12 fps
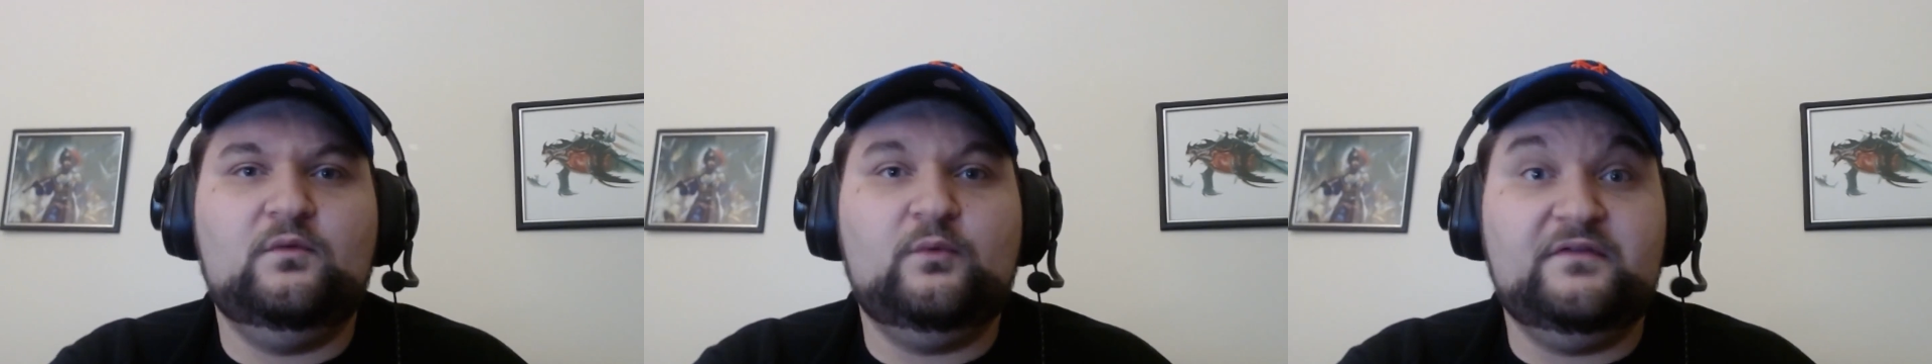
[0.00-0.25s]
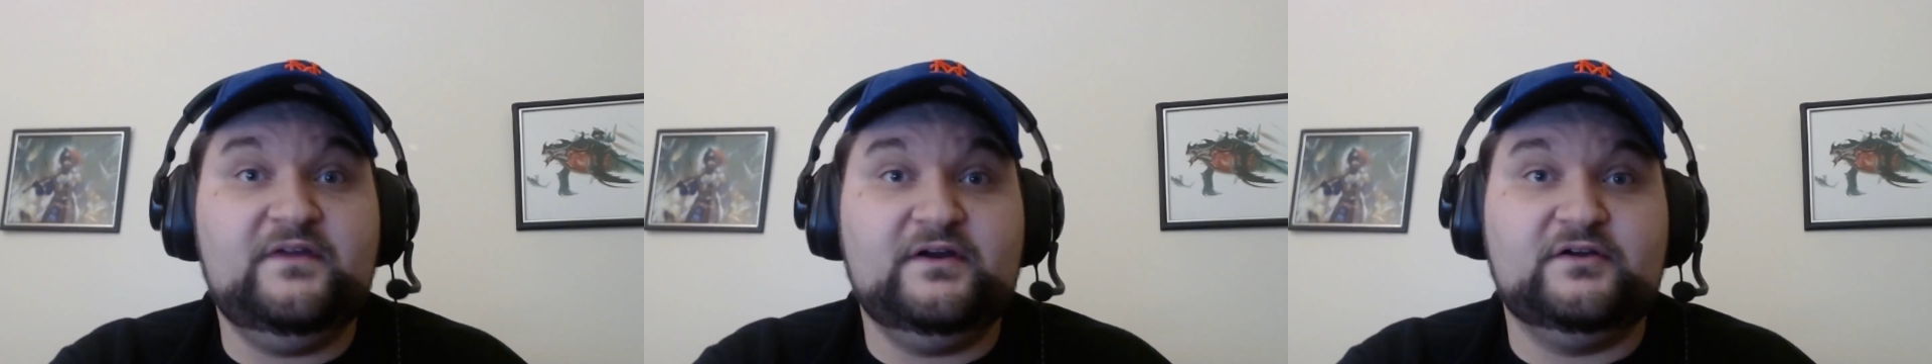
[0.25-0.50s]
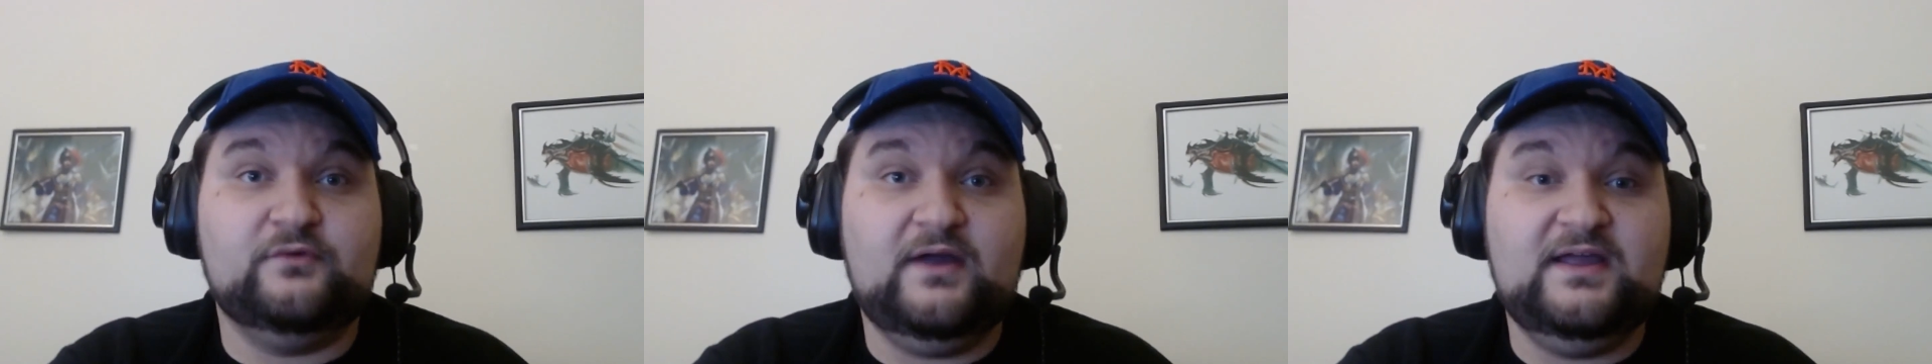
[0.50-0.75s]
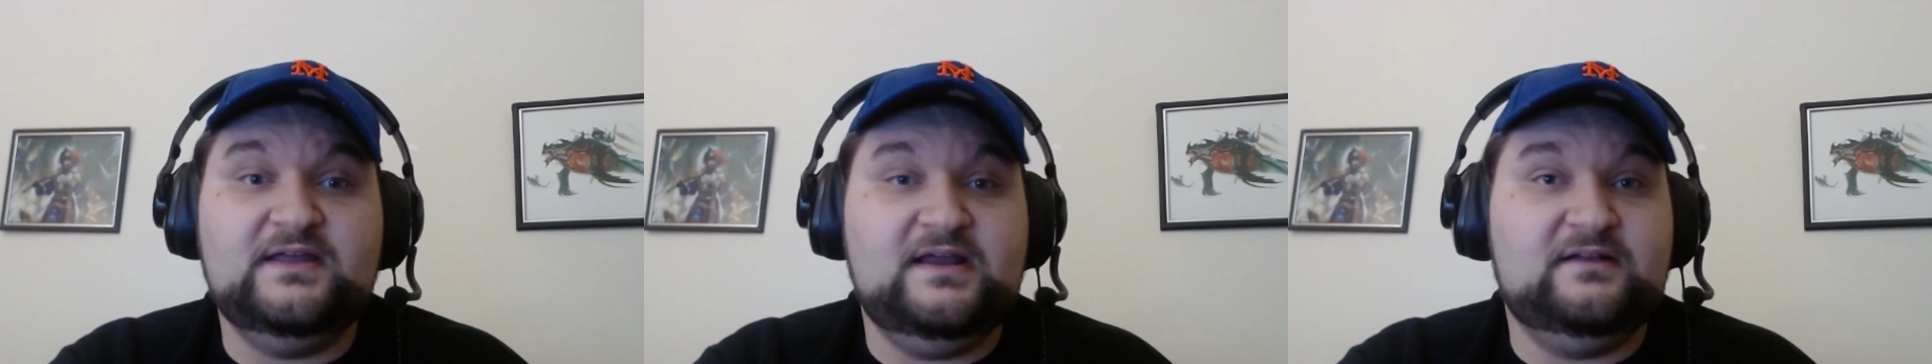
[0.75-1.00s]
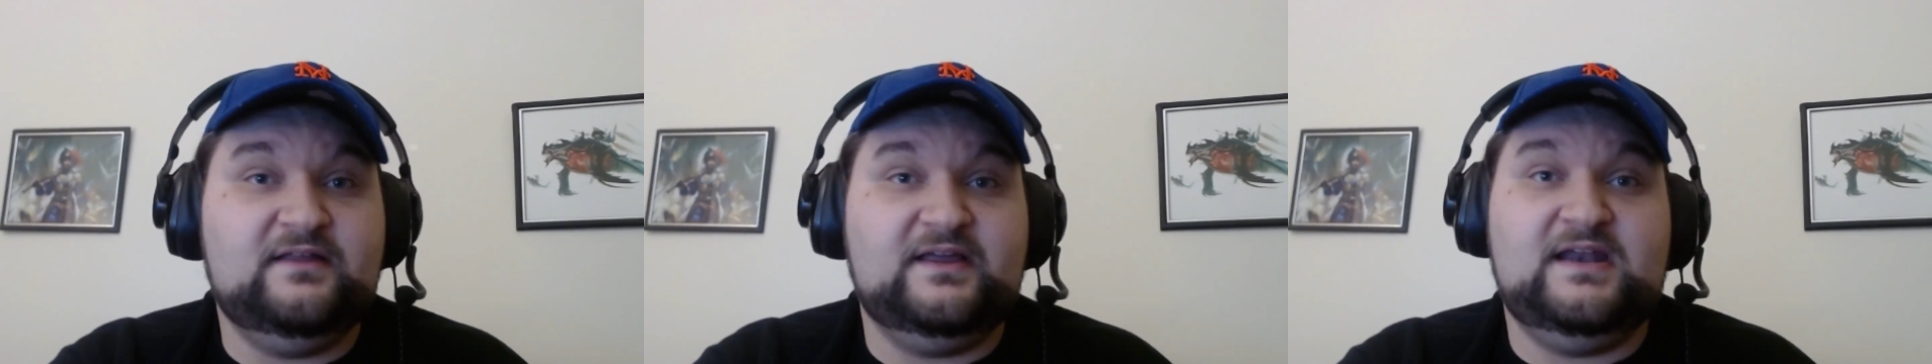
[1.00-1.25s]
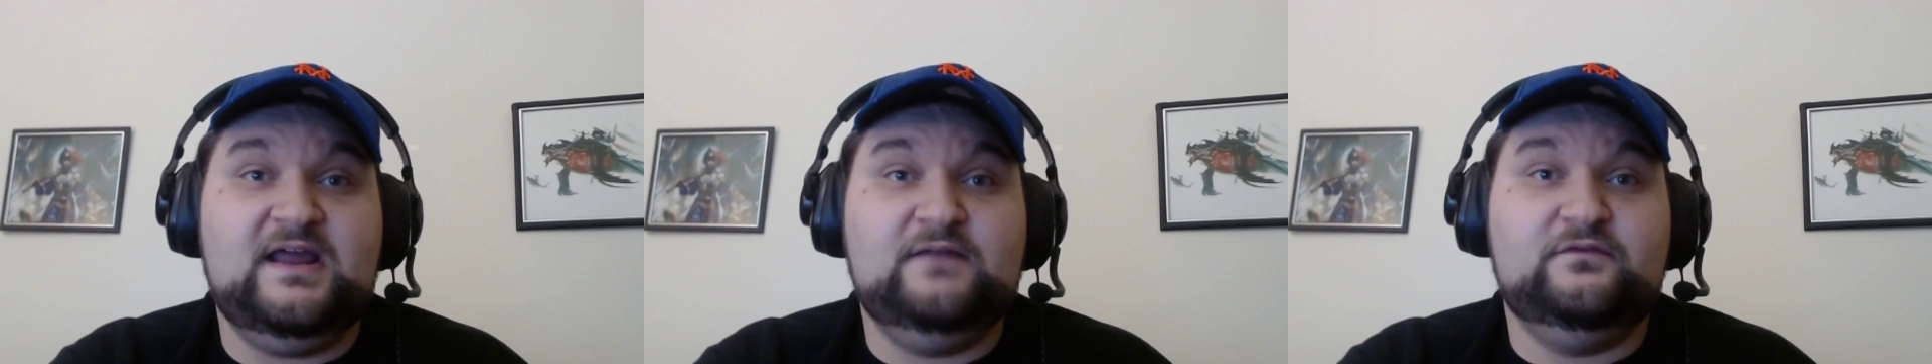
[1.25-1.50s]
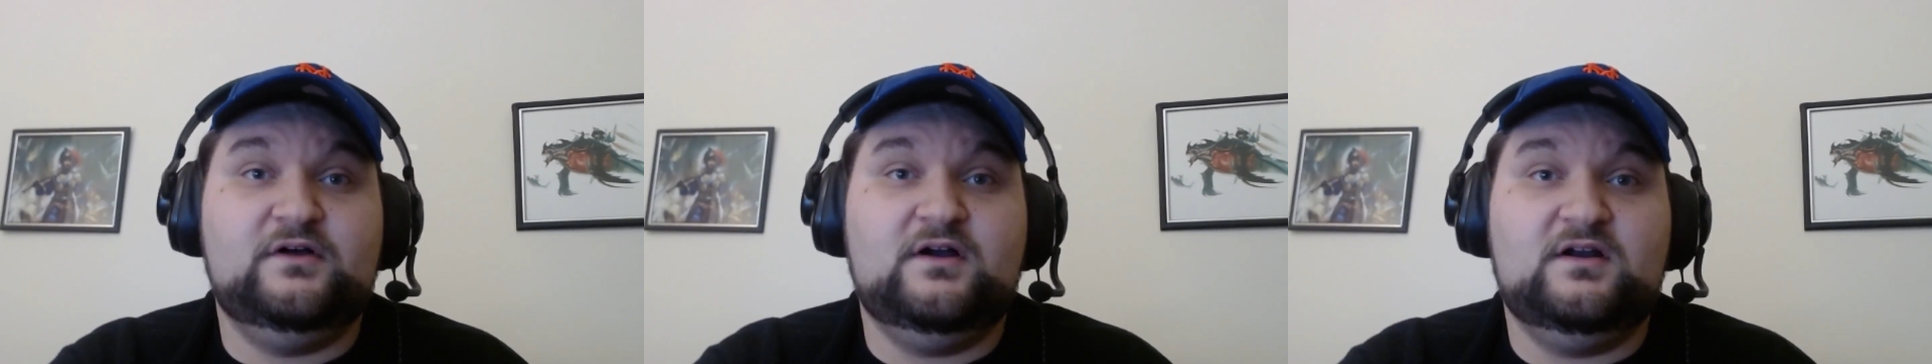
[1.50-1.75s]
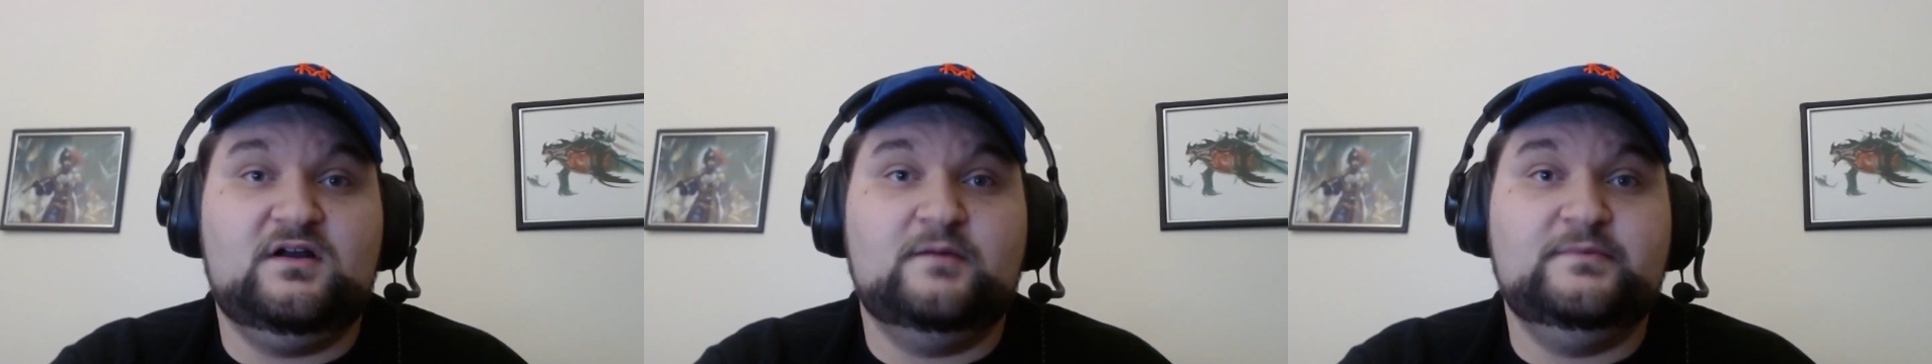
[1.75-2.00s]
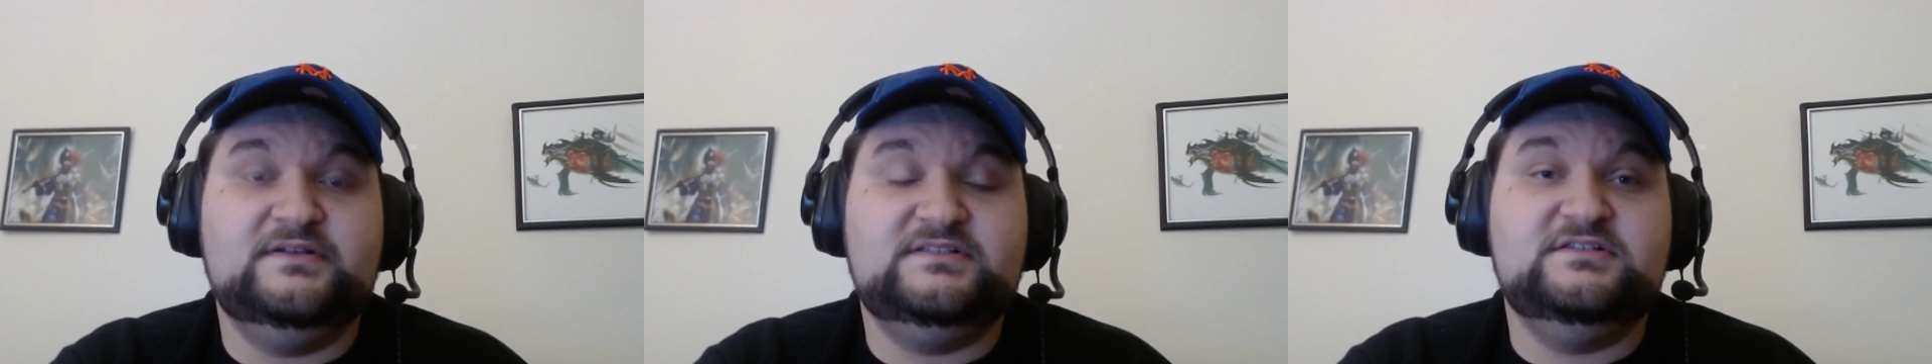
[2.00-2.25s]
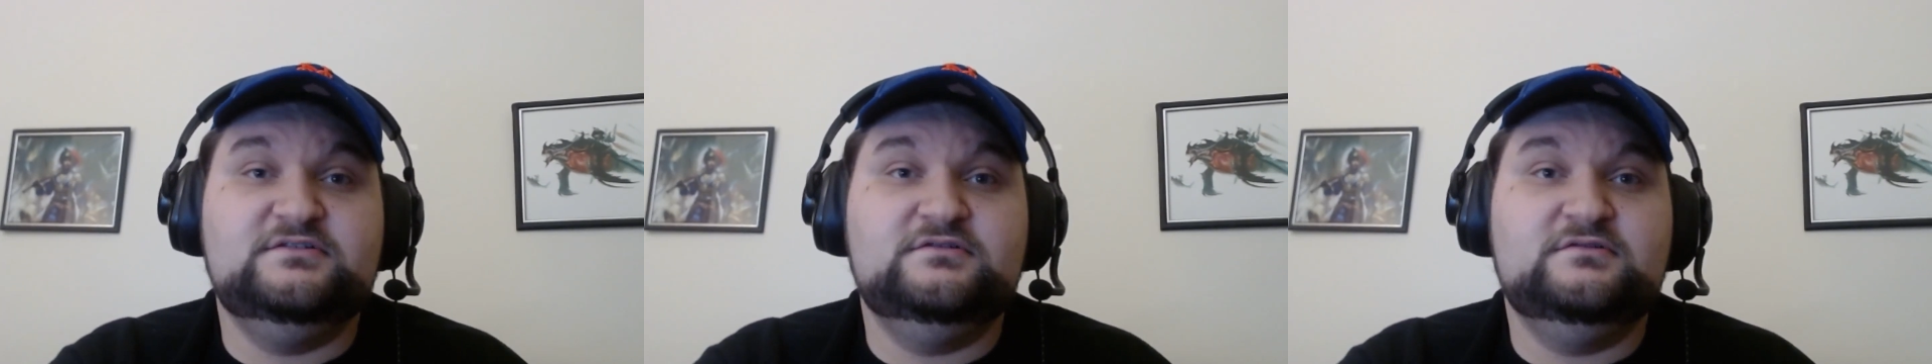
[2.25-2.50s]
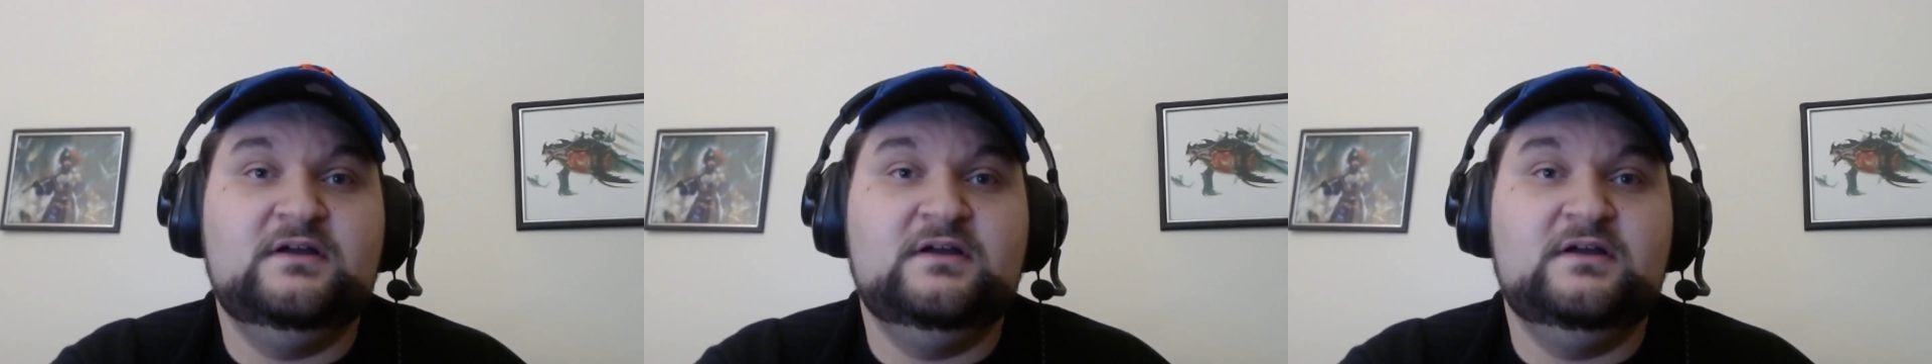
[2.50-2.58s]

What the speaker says: Well, they're great in like an Anvil Guard army too,